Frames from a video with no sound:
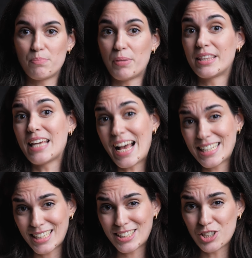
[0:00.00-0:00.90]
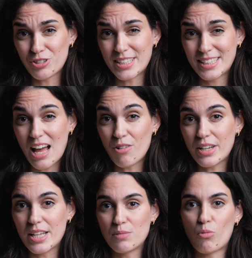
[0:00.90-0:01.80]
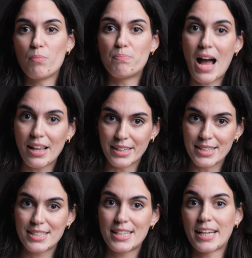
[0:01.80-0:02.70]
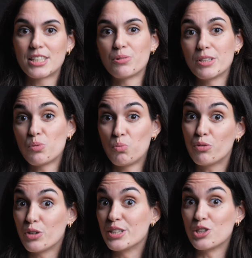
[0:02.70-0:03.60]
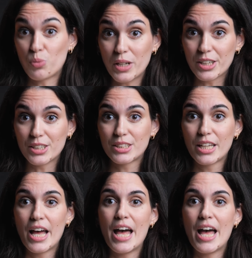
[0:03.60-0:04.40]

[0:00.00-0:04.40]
but the X six hundred sound is more balanced thanks to its woofers and tweeters.